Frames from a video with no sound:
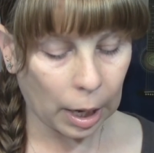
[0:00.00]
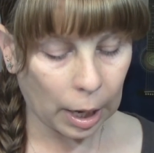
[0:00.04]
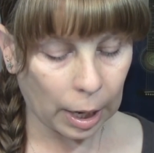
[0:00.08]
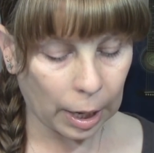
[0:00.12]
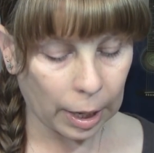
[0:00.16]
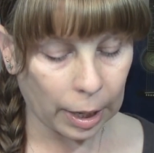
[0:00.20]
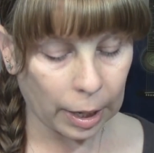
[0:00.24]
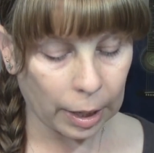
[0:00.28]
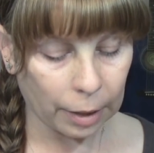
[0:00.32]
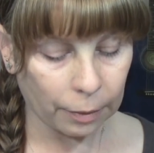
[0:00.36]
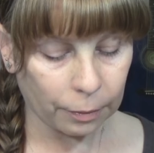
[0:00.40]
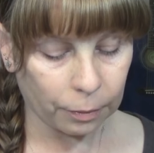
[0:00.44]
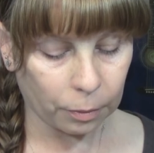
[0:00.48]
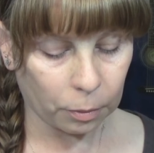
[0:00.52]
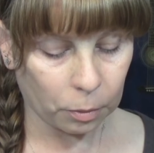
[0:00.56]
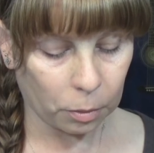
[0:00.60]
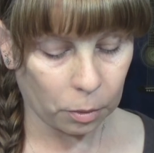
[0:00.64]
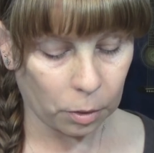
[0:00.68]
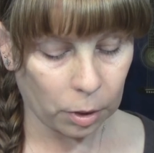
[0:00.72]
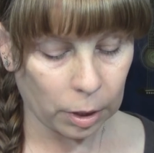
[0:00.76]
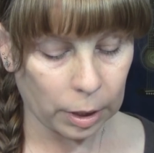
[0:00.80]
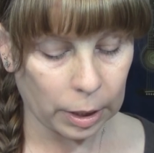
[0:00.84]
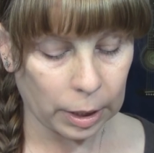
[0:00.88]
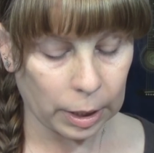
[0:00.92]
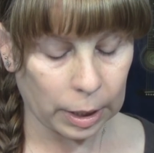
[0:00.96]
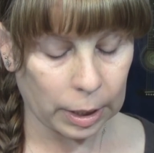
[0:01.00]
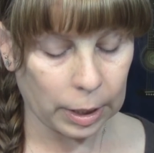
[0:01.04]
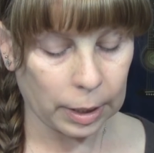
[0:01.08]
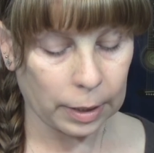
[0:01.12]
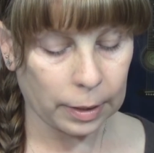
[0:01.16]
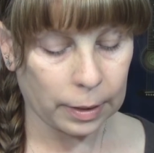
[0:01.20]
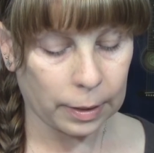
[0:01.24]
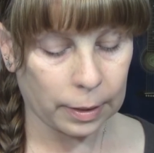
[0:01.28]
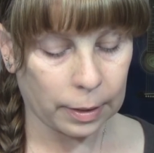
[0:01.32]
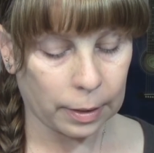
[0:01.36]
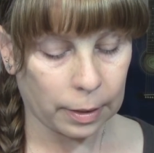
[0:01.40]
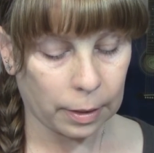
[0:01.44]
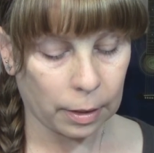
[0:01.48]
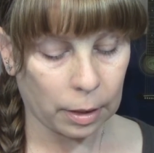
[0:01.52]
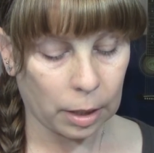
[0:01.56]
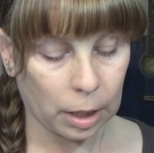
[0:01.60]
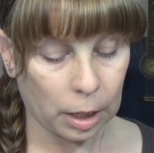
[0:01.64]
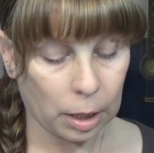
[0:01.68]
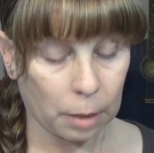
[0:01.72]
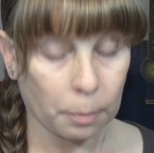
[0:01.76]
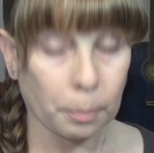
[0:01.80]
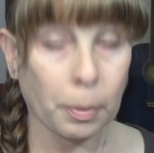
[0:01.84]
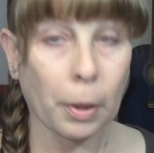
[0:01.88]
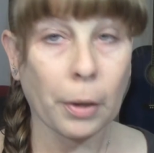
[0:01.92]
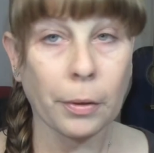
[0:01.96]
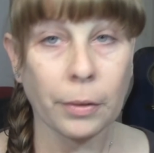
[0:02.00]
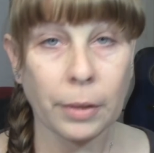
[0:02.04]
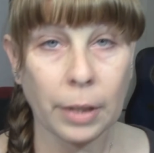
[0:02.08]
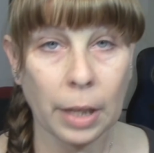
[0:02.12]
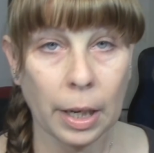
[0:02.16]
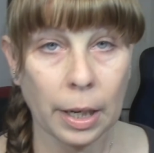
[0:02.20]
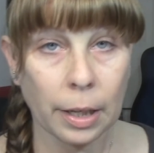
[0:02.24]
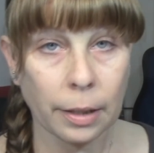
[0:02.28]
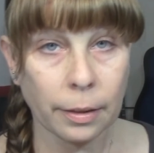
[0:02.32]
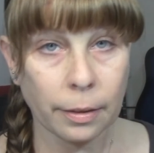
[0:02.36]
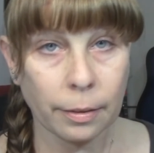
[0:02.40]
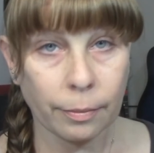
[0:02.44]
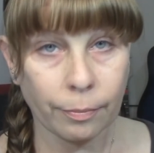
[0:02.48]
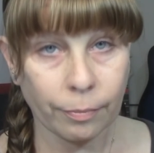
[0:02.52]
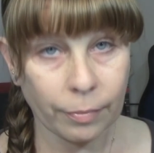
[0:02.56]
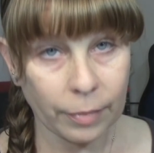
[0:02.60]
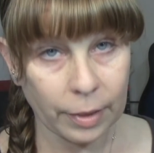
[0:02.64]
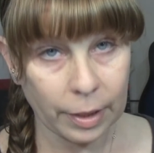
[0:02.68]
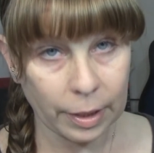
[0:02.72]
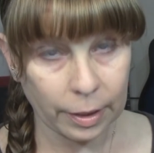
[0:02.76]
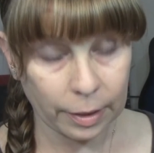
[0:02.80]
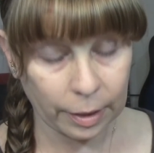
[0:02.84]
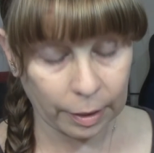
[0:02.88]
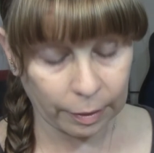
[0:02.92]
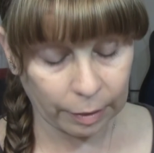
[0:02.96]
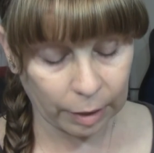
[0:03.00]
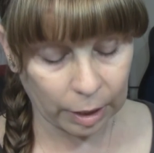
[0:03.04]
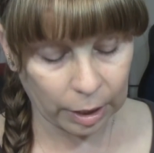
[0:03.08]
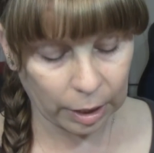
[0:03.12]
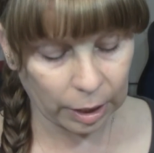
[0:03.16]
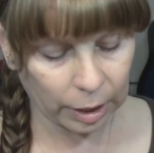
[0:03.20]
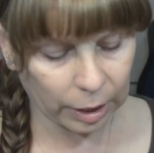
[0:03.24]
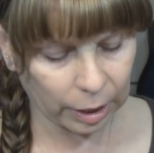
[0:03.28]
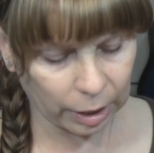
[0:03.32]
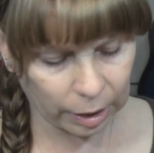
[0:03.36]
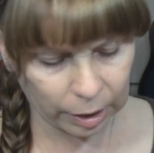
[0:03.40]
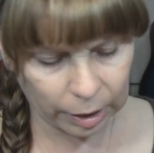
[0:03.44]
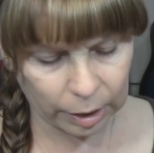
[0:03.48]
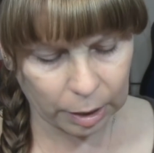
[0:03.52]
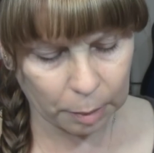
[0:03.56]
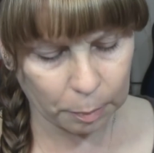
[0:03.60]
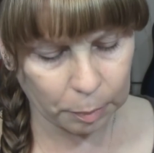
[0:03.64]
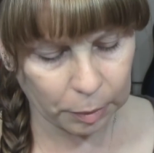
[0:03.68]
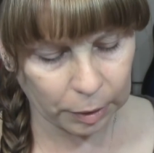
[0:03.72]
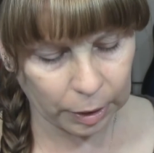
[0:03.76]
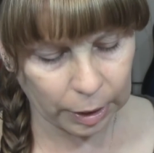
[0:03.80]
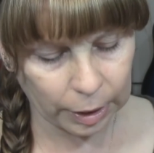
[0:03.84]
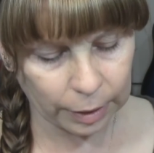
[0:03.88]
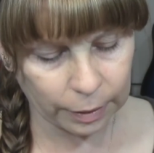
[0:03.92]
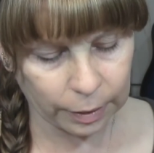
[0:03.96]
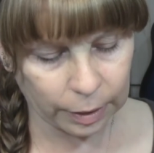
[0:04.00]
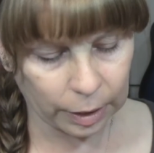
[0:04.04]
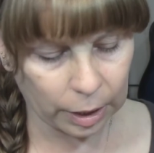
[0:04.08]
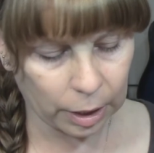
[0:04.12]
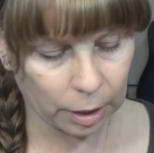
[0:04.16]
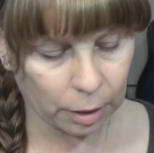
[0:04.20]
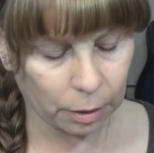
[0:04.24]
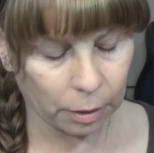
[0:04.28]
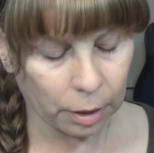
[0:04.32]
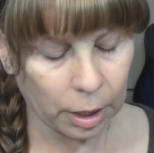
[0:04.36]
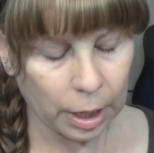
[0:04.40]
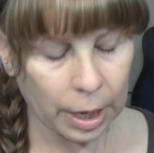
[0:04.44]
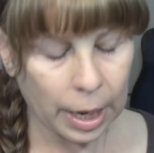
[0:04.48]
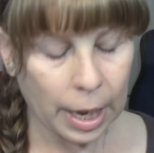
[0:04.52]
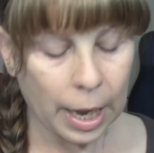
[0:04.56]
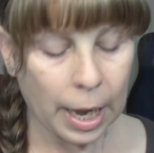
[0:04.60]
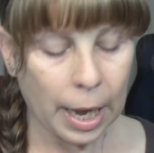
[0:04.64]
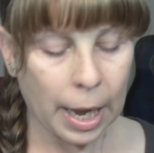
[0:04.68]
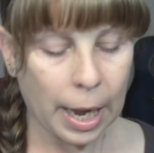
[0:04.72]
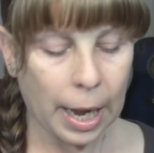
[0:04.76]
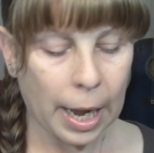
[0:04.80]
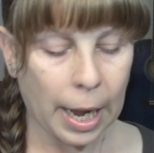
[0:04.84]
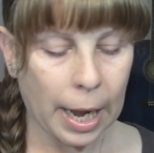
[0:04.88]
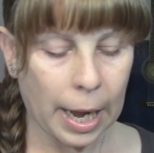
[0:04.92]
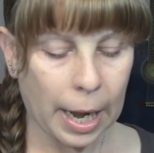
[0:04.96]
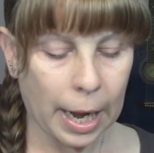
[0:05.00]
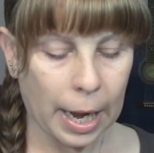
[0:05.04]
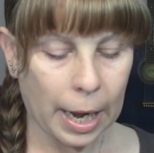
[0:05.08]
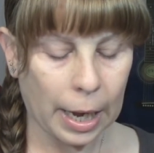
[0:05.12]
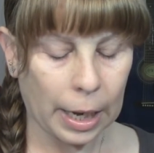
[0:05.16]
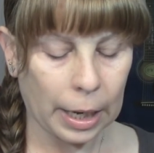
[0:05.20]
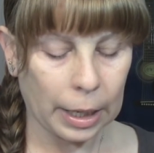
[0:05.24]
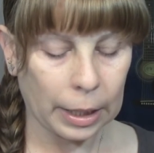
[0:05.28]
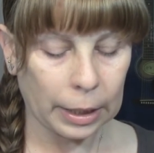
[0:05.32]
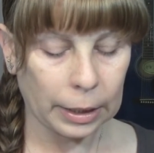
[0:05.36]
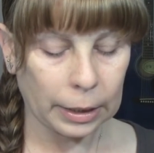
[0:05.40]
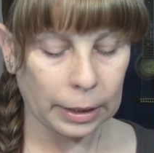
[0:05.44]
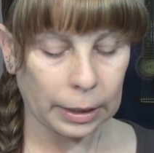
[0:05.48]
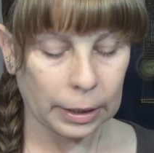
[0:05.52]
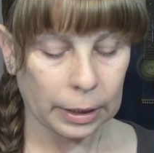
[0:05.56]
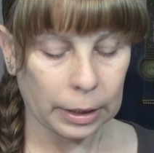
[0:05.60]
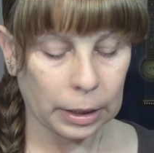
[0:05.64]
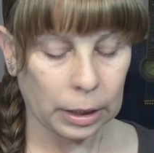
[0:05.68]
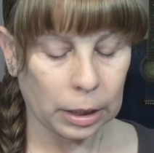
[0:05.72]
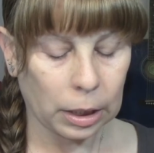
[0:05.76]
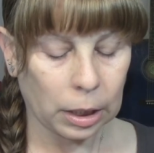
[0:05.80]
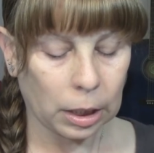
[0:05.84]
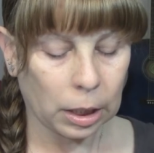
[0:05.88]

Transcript: I have worn this both days since I got it a couple days ago. And